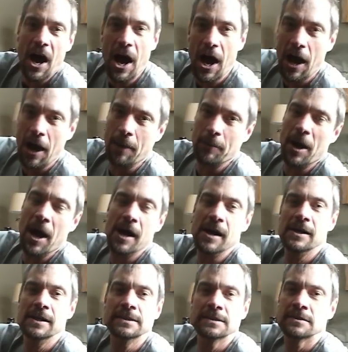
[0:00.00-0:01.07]
I
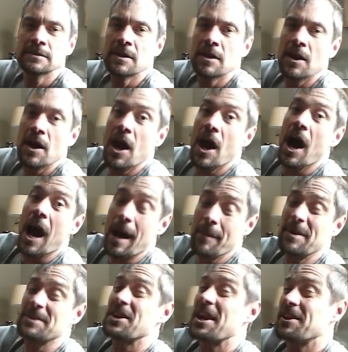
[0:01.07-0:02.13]

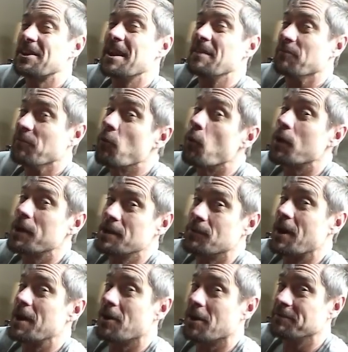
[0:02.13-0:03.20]
bet you I could get 40
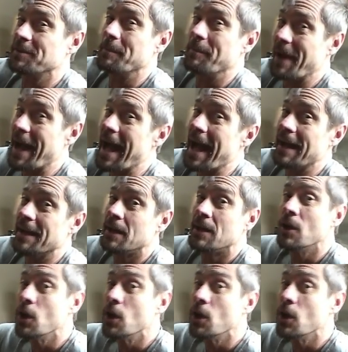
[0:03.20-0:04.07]
right off the bat.